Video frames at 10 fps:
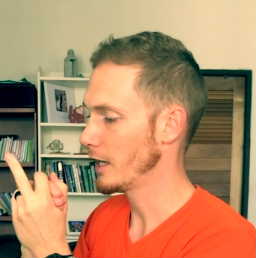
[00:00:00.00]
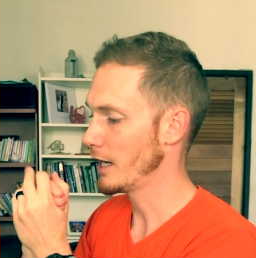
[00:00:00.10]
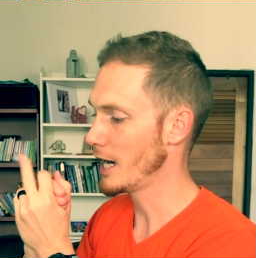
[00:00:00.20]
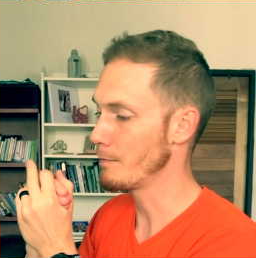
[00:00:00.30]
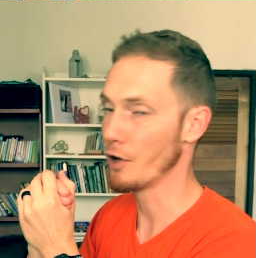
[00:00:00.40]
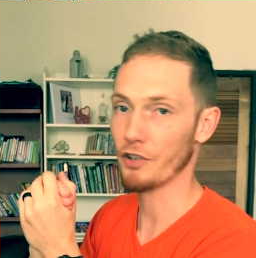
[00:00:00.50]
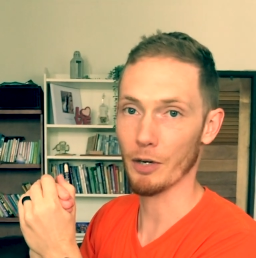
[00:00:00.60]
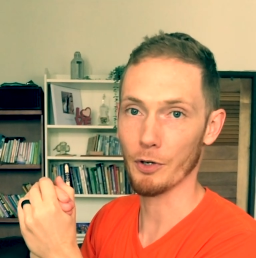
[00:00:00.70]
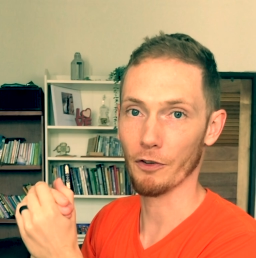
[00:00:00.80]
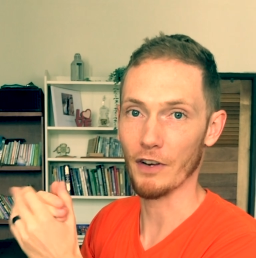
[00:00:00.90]
and move some
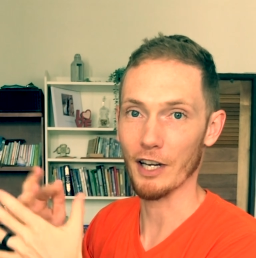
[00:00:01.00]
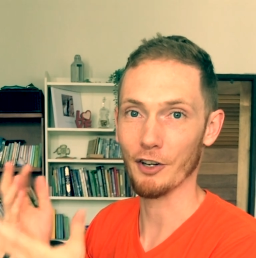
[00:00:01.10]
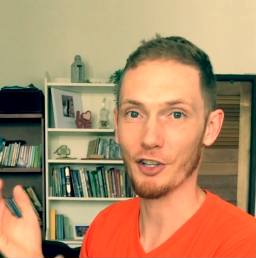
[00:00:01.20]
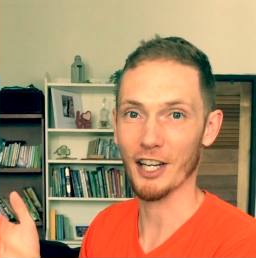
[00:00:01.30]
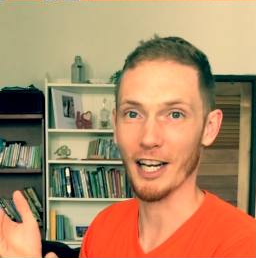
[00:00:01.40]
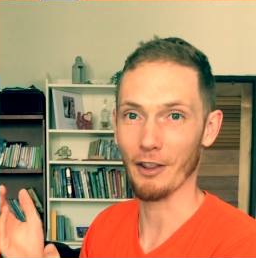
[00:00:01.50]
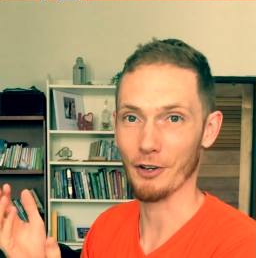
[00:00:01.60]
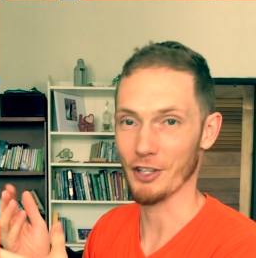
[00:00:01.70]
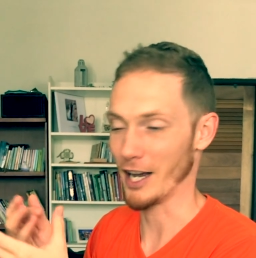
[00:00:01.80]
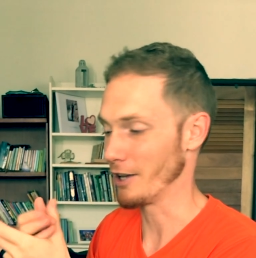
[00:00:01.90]
of your fingers to get other
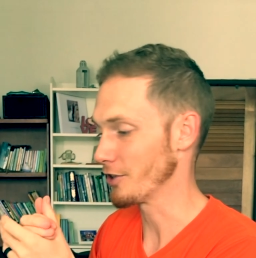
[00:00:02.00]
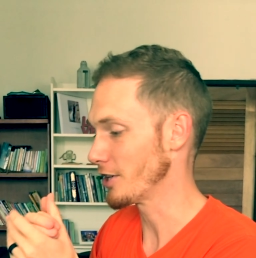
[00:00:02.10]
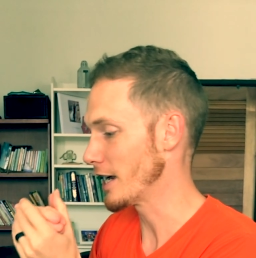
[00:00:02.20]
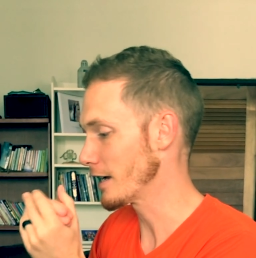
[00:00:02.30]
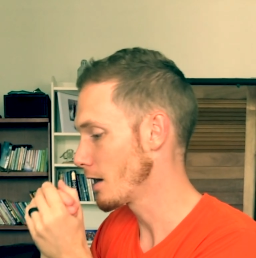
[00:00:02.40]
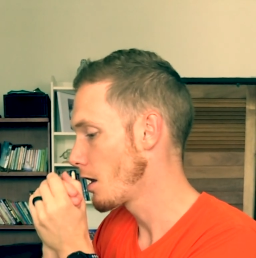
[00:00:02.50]
sounds, like